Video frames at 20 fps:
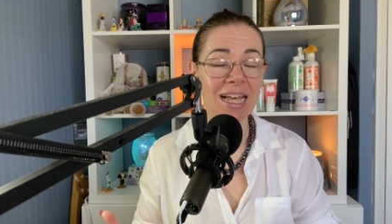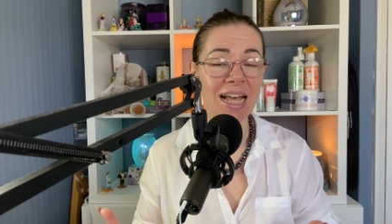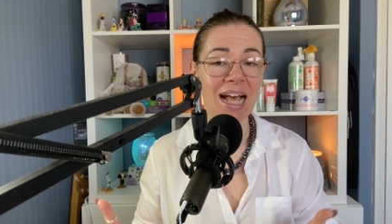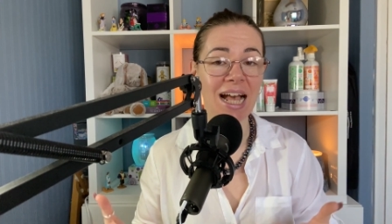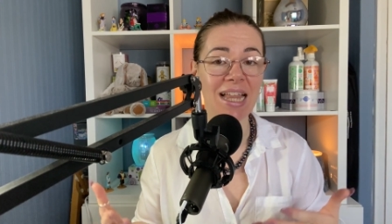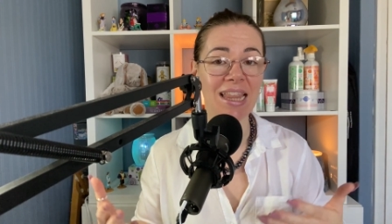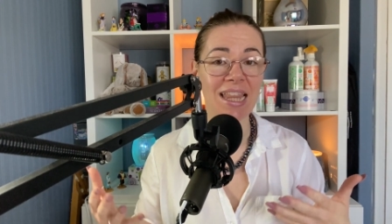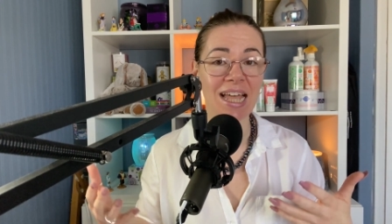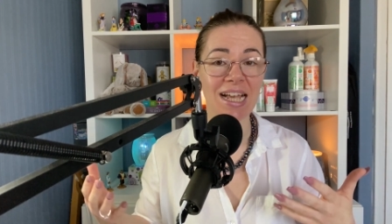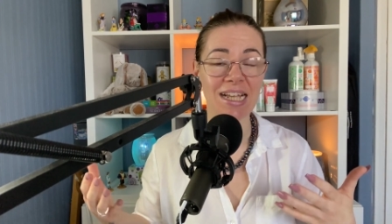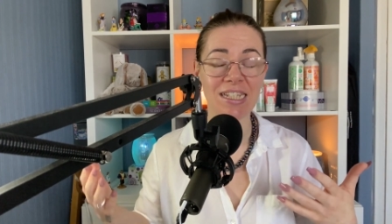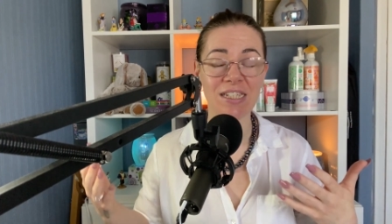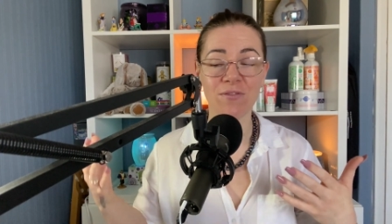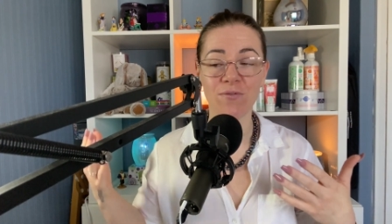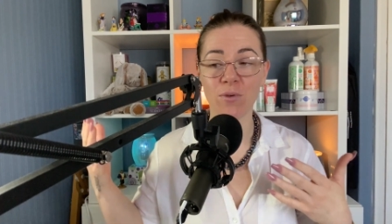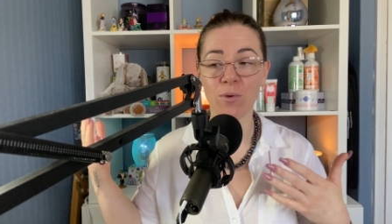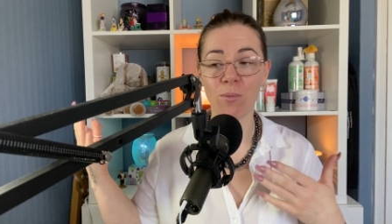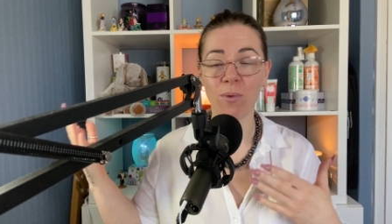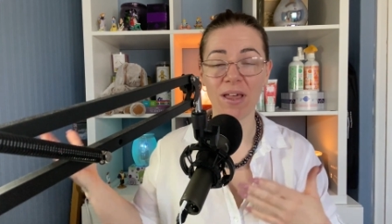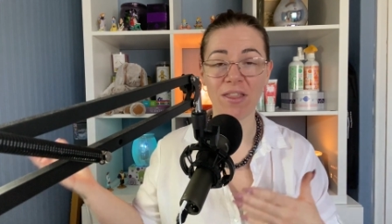And that is
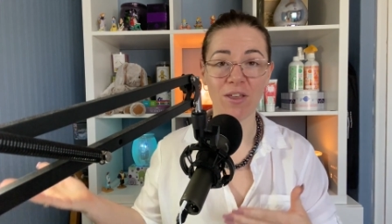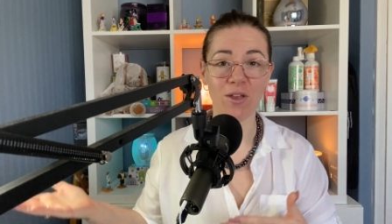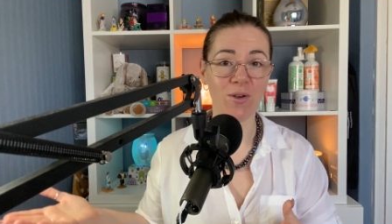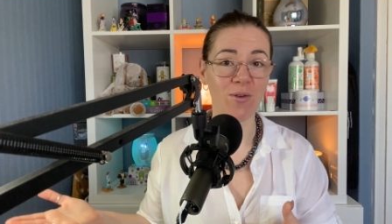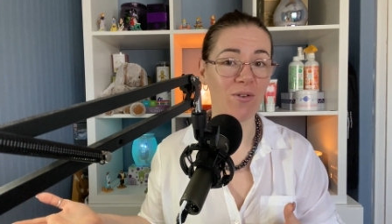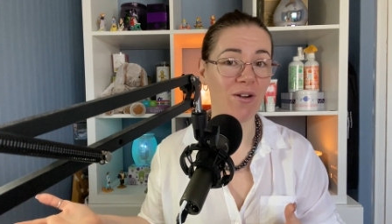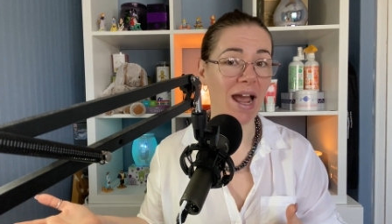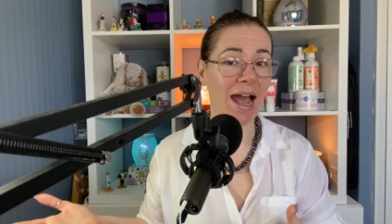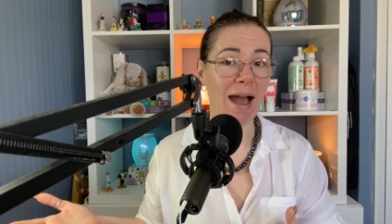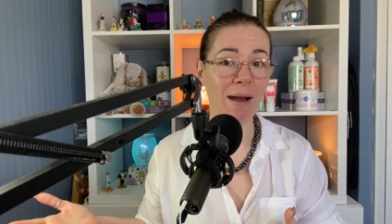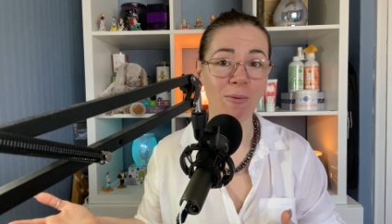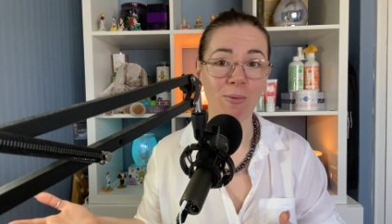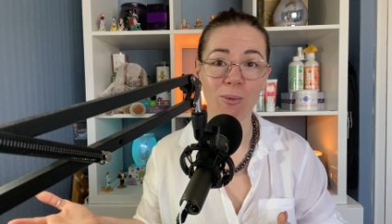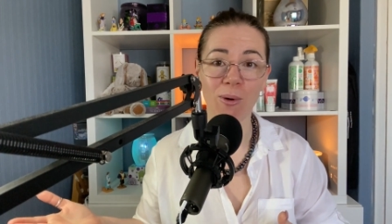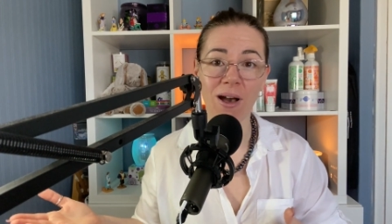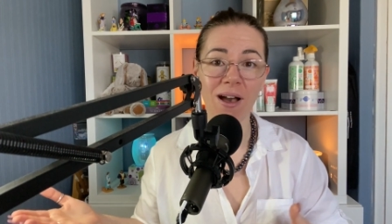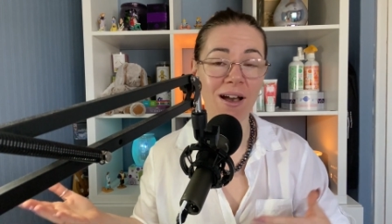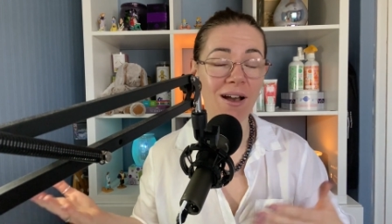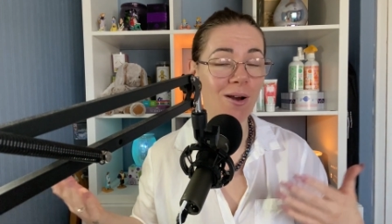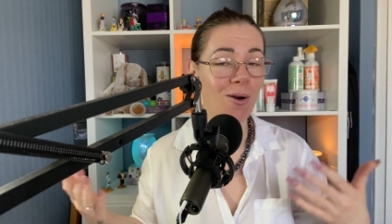for whether you are at
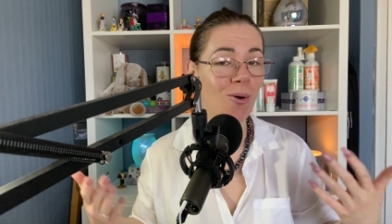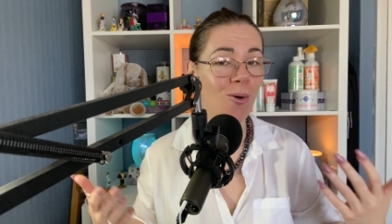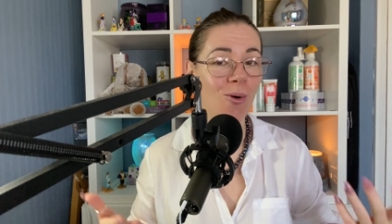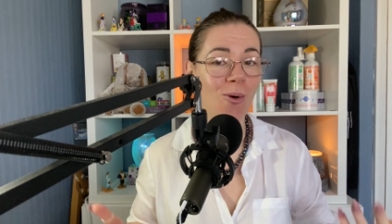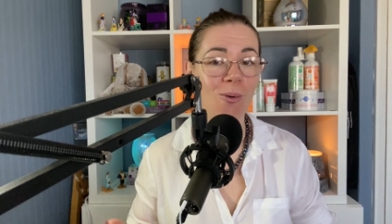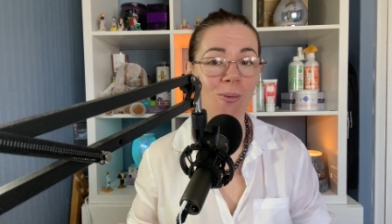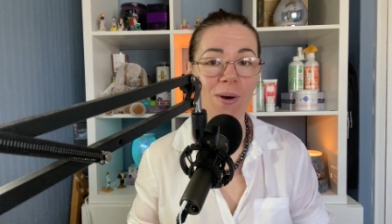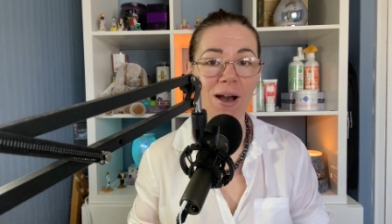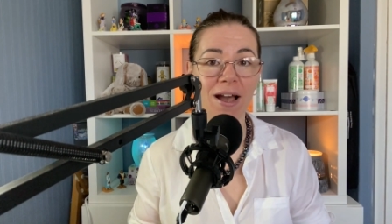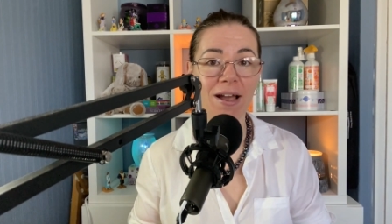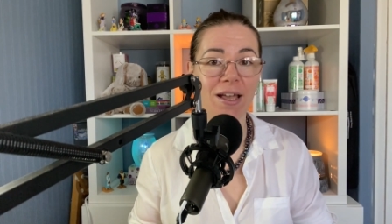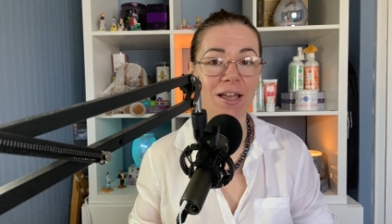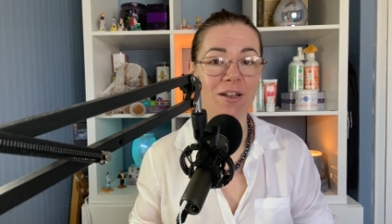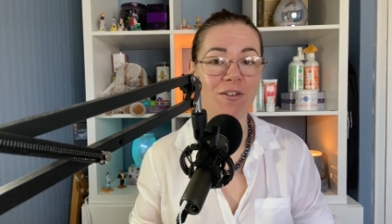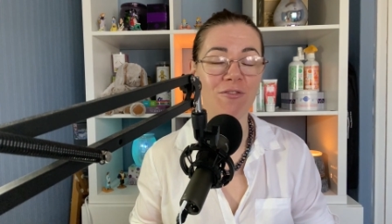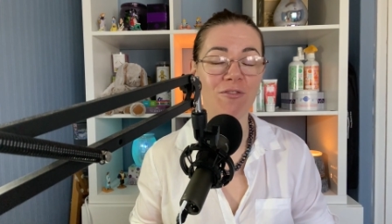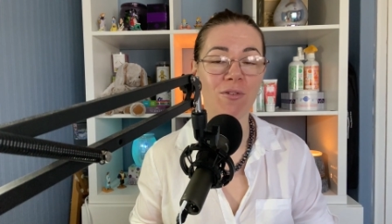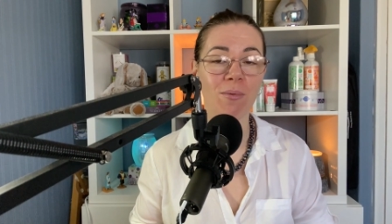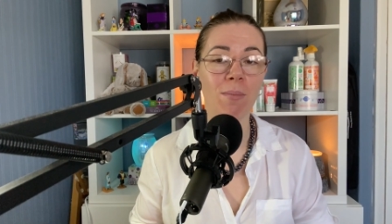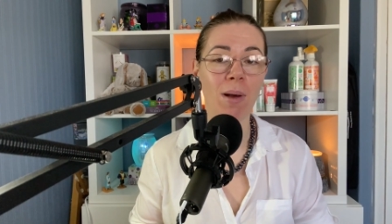work or working
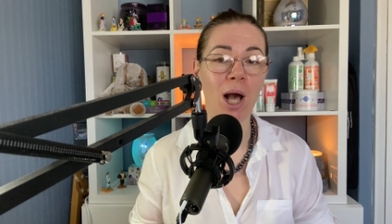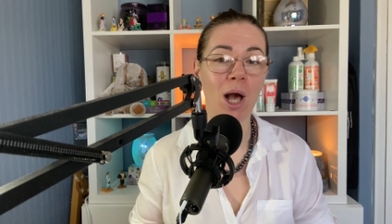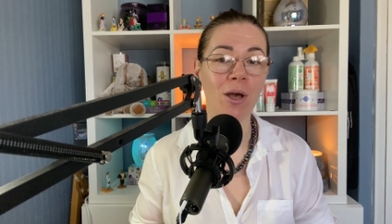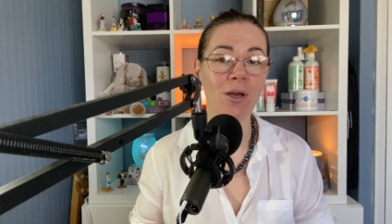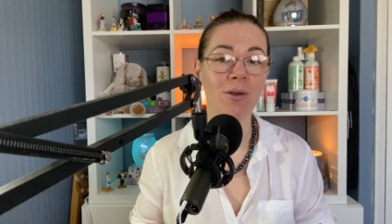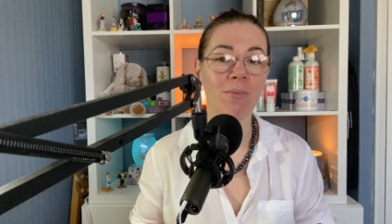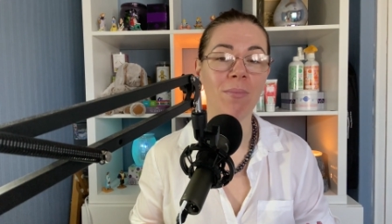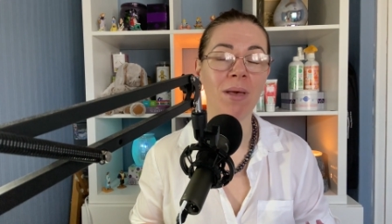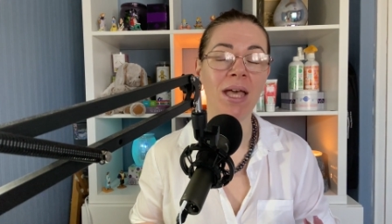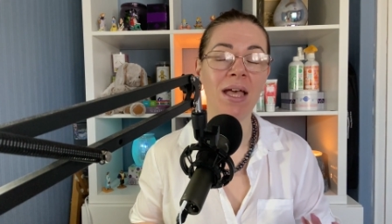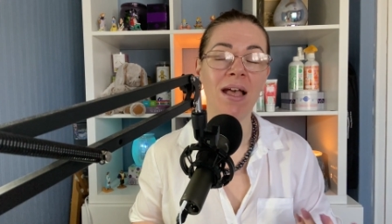from home.